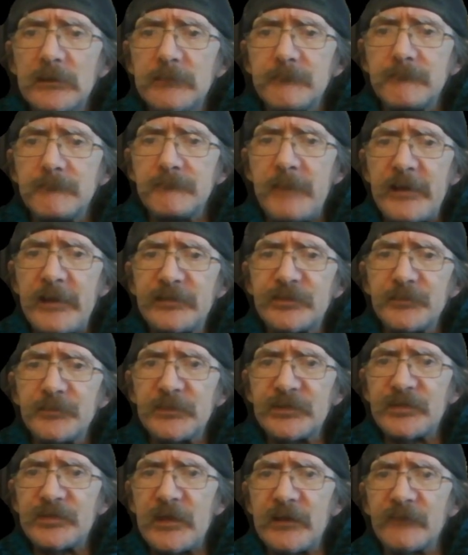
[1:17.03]
makes the
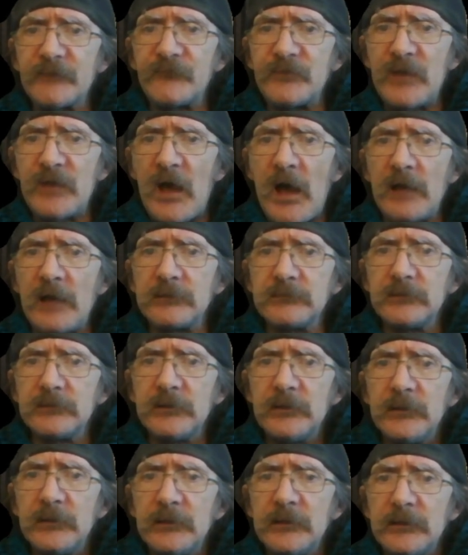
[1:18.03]
mistake of not
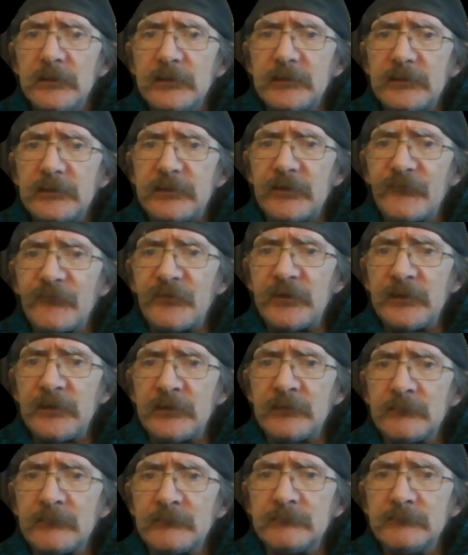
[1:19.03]

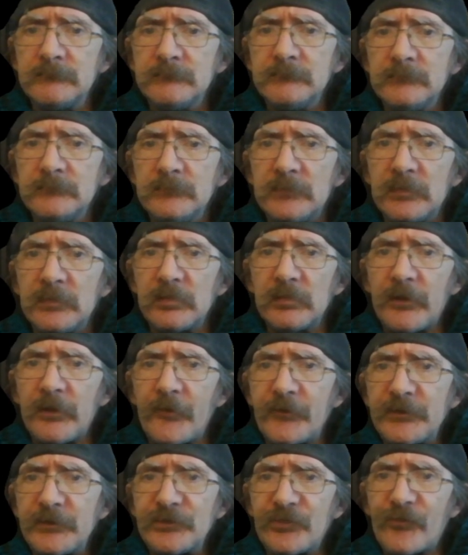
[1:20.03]
giving
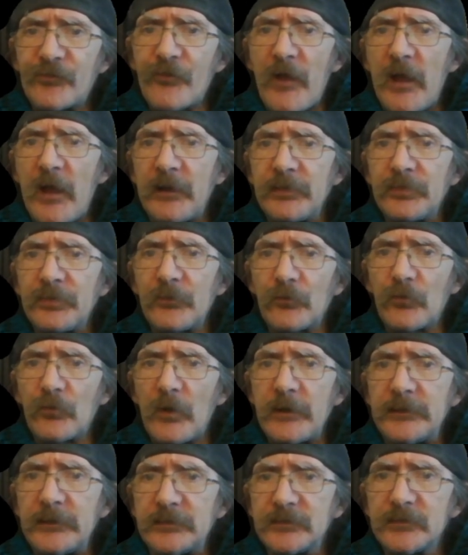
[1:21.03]
Larry's dragon the
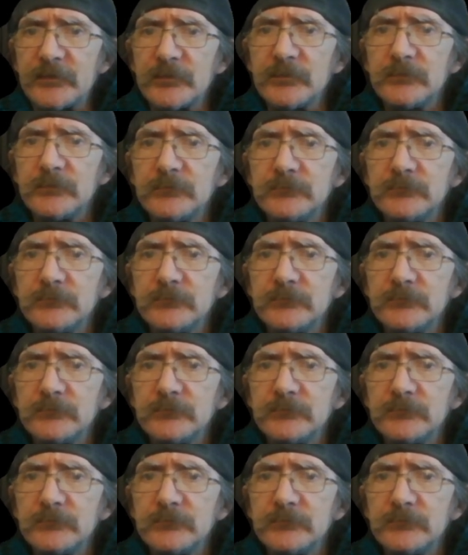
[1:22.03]
right